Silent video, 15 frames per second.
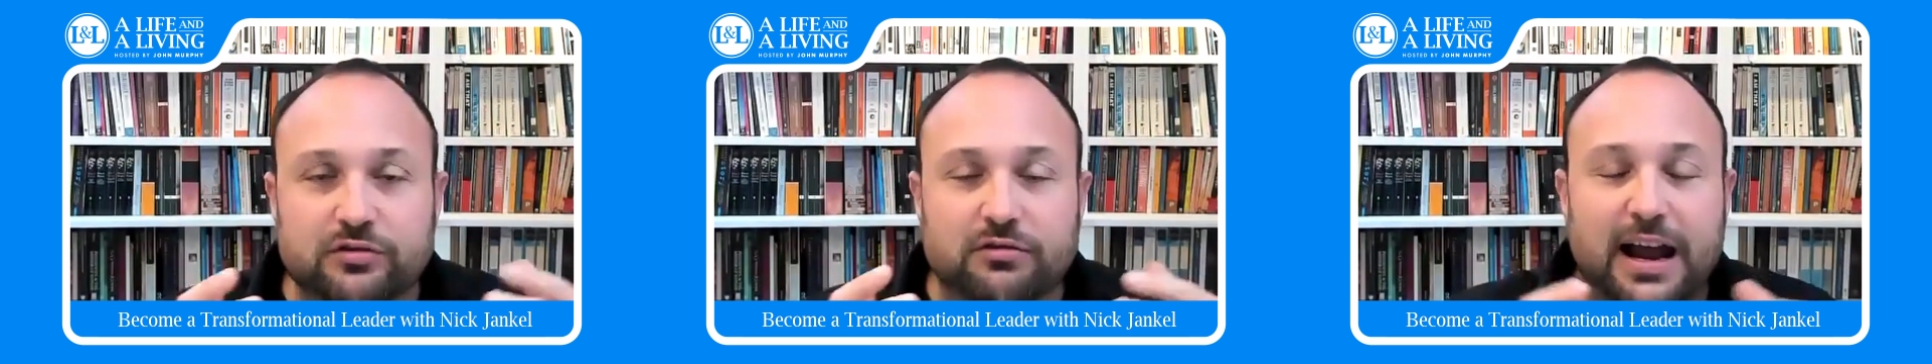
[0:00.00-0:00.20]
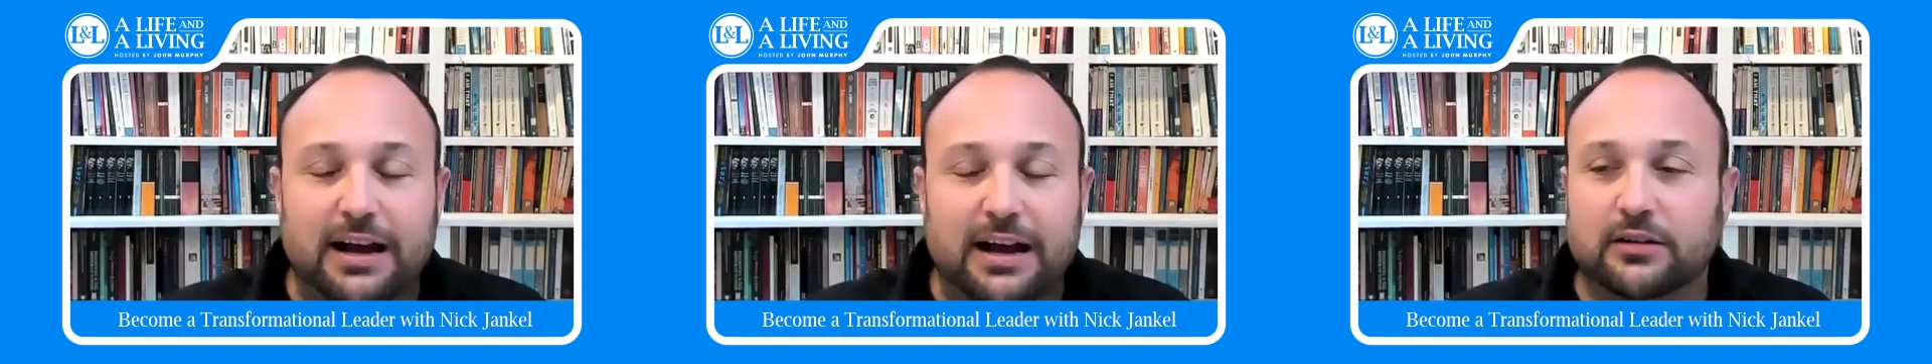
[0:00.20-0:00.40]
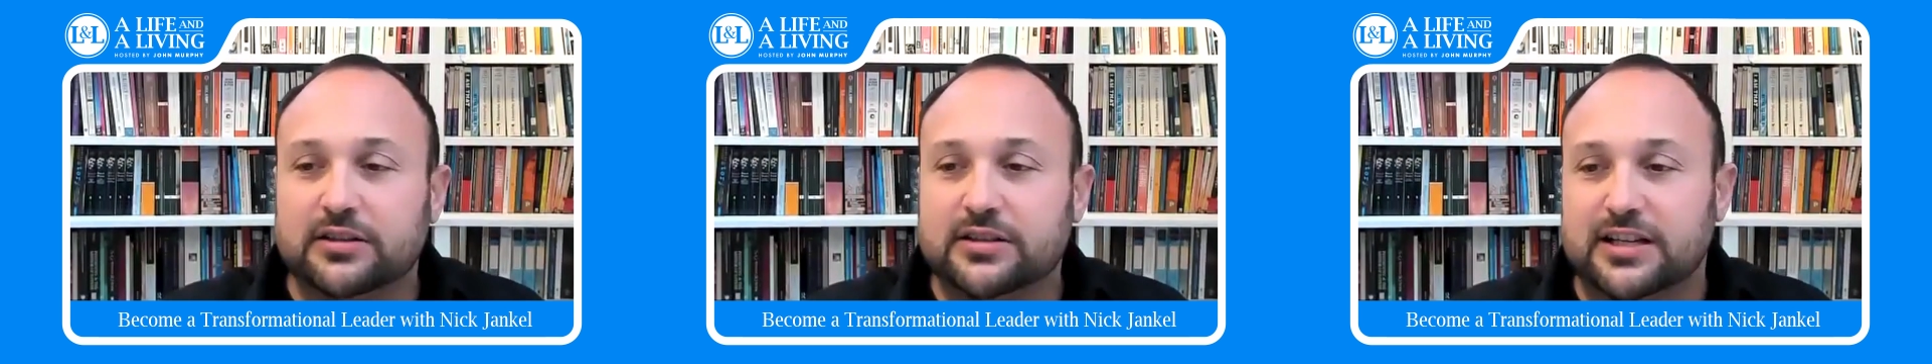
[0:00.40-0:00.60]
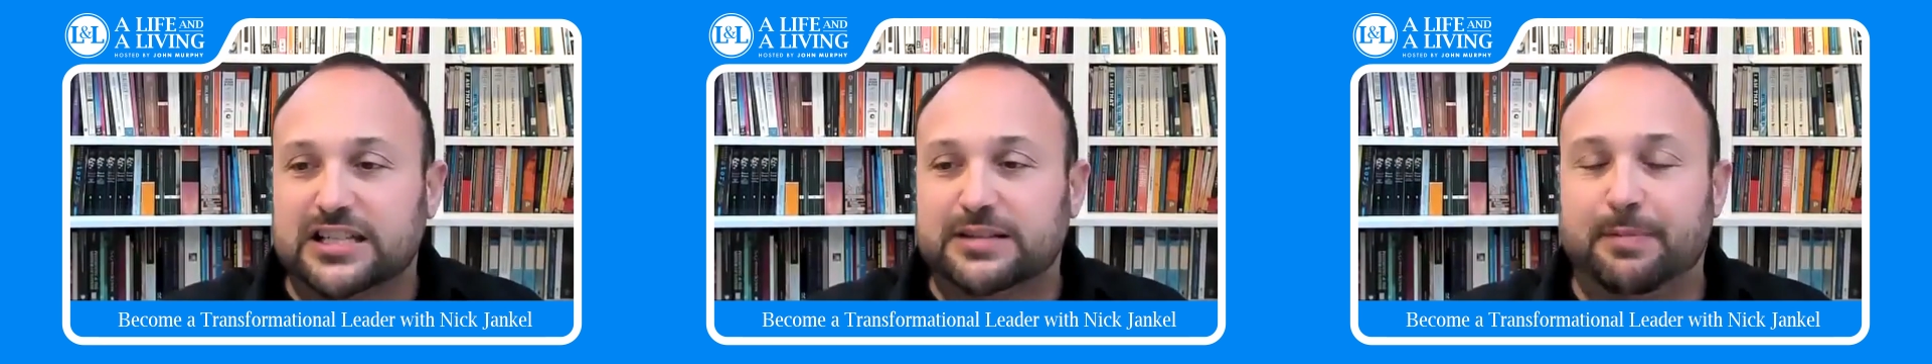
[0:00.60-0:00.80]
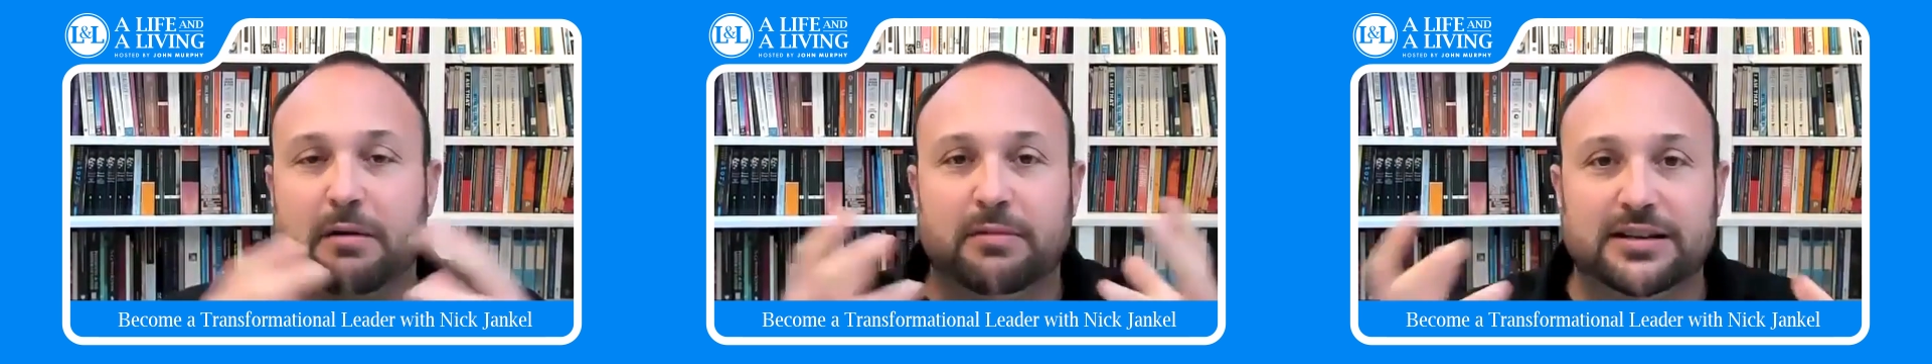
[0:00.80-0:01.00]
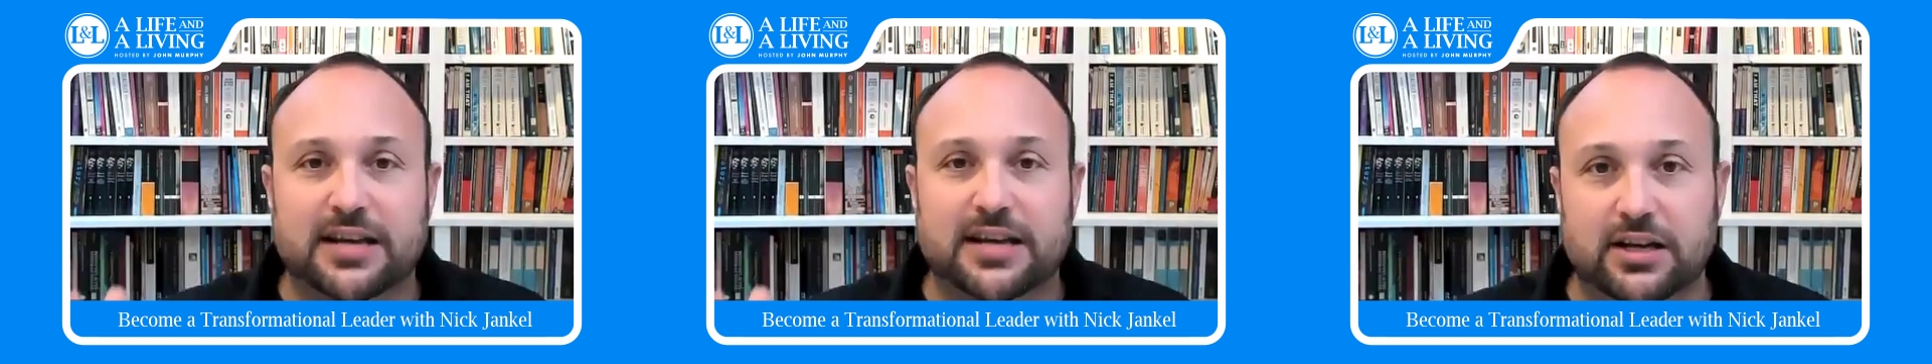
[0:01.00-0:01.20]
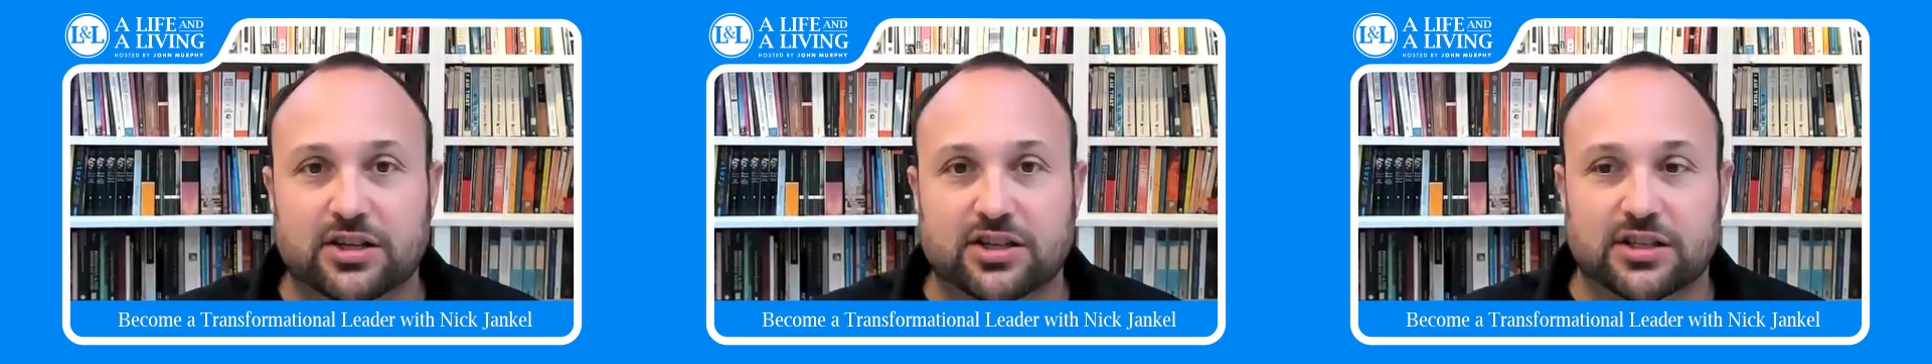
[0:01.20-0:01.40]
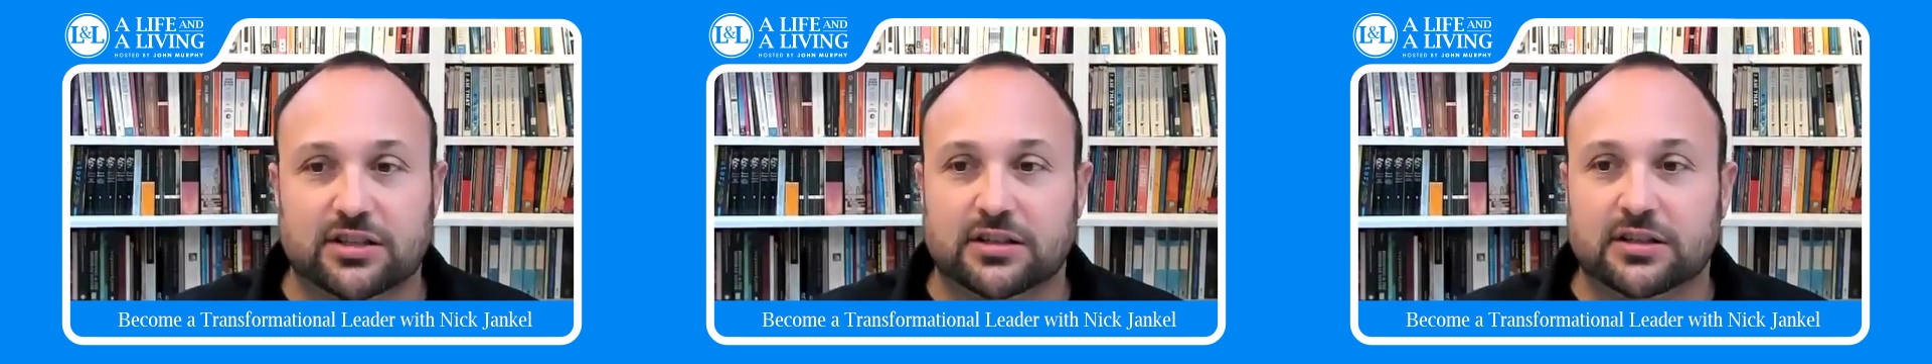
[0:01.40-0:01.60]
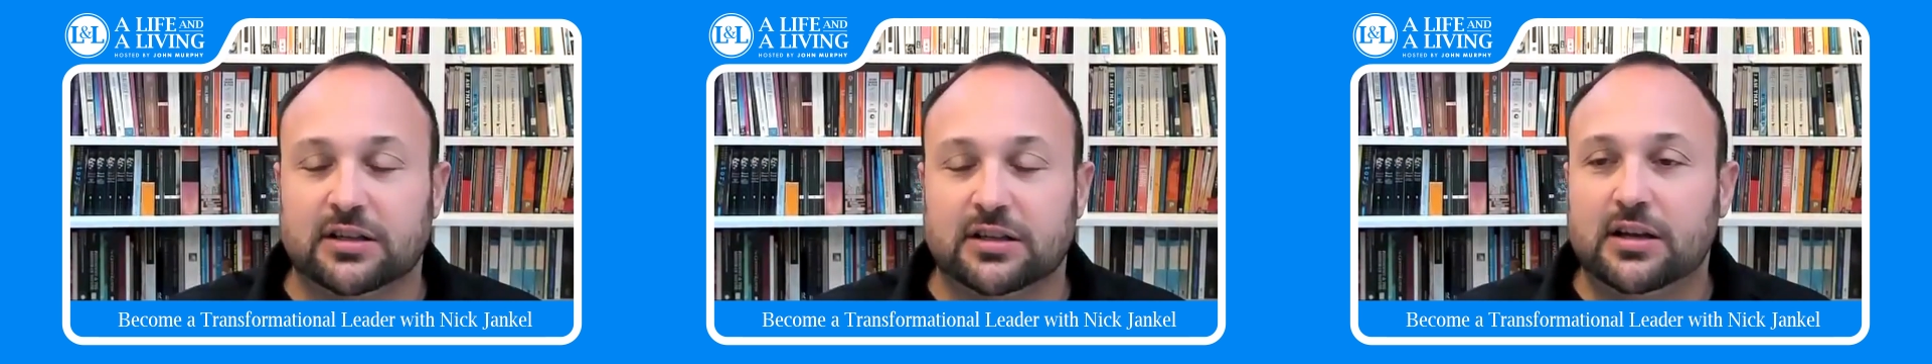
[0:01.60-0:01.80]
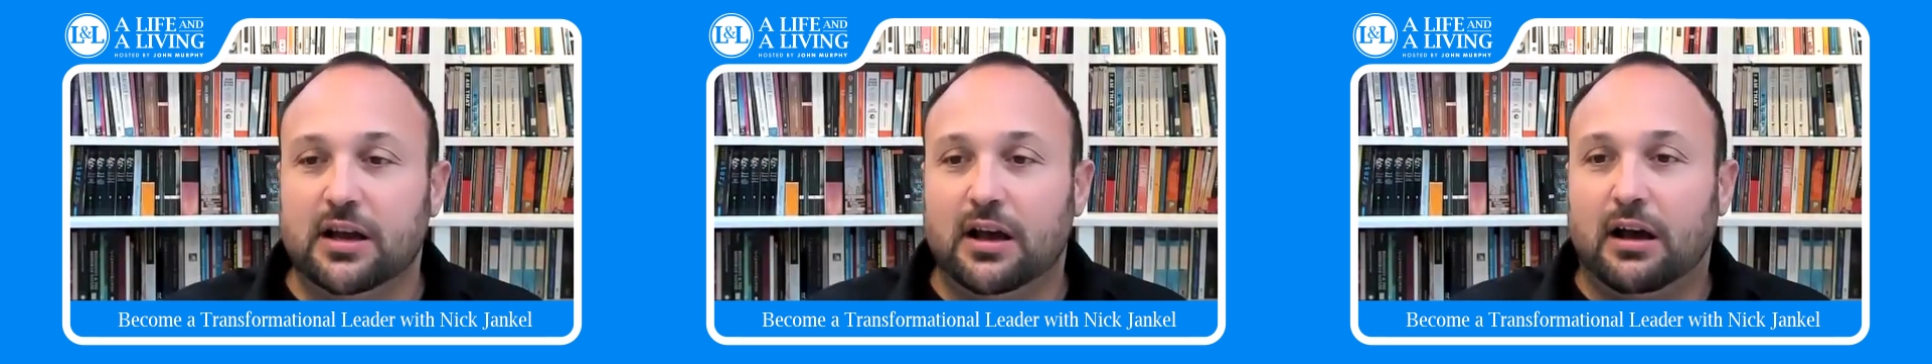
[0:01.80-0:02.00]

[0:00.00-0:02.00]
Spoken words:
around experimentation,